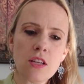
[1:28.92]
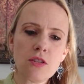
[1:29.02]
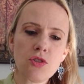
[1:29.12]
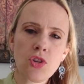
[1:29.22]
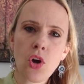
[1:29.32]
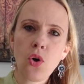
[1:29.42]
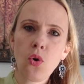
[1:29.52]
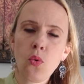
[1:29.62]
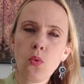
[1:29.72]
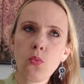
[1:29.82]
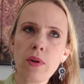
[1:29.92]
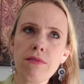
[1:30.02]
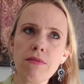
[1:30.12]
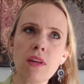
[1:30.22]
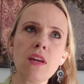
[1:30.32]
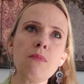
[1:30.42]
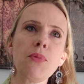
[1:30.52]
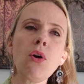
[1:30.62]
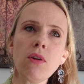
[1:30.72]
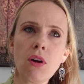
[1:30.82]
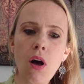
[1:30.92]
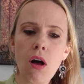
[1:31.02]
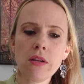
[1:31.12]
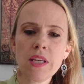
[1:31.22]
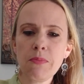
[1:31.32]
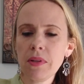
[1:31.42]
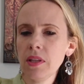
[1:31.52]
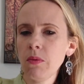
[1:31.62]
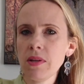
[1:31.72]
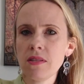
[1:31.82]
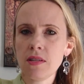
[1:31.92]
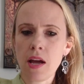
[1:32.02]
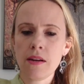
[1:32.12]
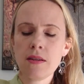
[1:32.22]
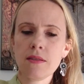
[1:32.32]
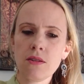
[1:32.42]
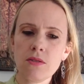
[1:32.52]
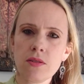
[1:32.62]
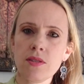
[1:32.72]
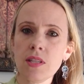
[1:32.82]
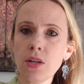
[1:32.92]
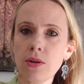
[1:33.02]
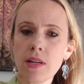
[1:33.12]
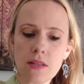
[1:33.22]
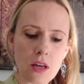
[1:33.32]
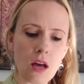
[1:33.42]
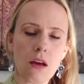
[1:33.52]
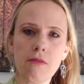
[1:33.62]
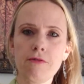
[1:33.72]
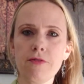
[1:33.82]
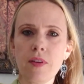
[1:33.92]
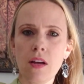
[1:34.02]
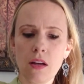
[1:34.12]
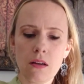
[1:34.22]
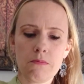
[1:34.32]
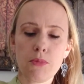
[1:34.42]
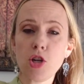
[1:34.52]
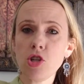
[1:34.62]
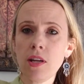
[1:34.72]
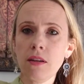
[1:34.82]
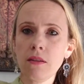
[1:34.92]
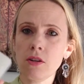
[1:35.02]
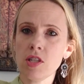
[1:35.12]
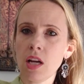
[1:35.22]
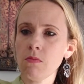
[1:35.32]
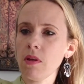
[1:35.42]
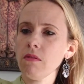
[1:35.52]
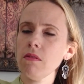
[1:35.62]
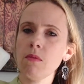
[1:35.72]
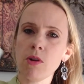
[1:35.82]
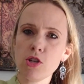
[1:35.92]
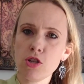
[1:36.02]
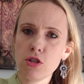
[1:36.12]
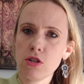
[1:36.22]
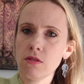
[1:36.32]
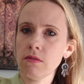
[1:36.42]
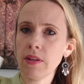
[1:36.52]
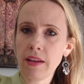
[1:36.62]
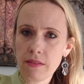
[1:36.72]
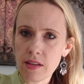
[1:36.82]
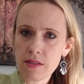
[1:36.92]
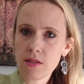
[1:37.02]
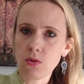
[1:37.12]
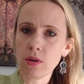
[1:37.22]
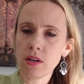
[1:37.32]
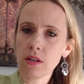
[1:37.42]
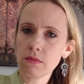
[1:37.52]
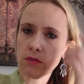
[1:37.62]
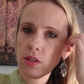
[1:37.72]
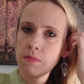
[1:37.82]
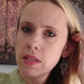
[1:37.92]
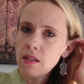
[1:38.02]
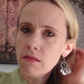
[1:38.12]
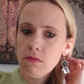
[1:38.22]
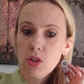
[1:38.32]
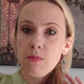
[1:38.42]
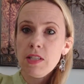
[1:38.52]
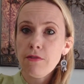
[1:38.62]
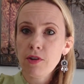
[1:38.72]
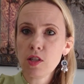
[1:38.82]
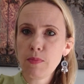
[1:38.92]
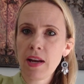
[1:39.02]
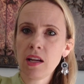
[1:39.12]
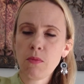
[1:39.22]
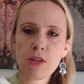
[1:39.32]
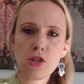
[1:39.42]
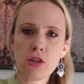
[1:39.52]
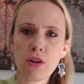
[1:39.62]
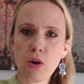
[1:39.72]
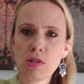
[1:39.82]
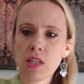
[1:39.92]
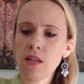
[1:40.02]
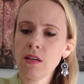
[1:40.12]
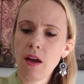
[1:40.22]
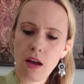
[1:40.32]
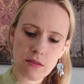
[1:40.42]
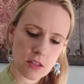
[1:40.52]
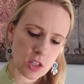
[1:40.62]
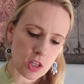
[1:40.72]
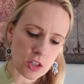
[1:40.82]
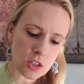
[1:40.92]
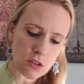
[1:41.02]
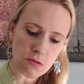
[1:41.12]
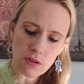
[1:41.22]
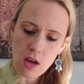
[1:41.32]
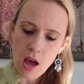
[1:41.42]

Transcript: So with the protocol, typically what's done is there's a series of brushing that are done with a brush like this, or could be different depending on what your OT asks you to do.